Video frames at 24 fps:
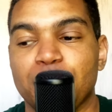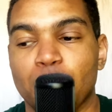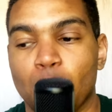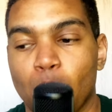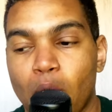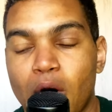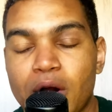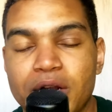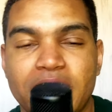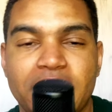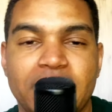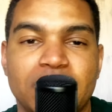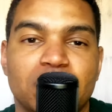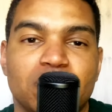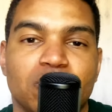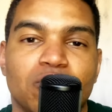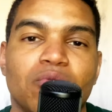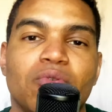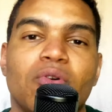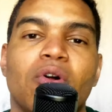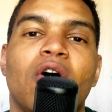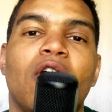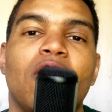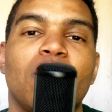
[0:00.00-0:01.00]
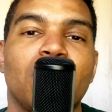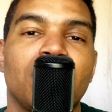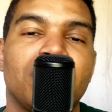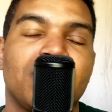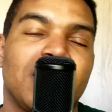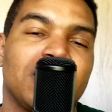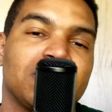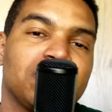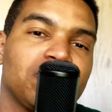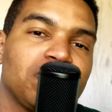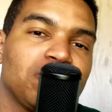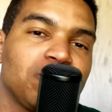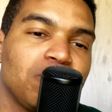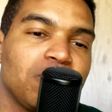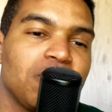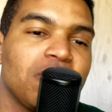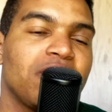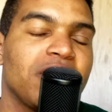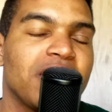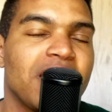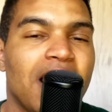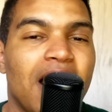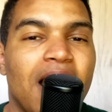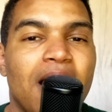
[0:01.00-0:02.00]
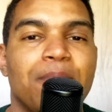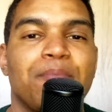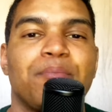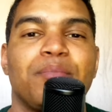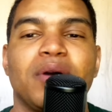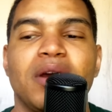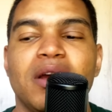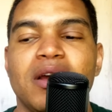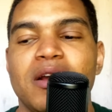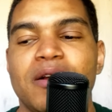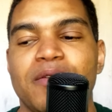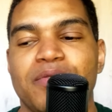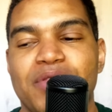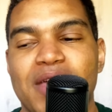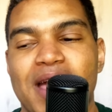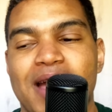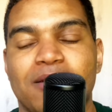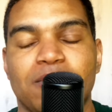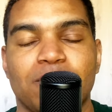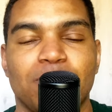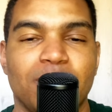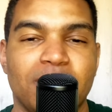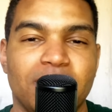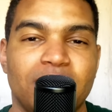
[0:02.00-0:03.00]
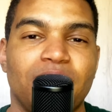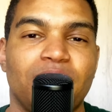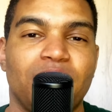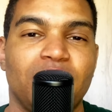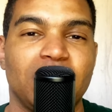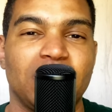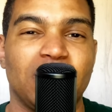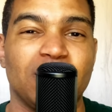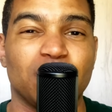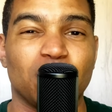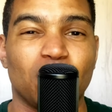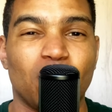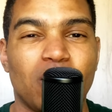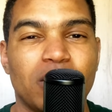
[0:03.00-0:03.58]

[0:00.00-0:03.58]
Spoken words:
What is wrong with us shoring up that midfield?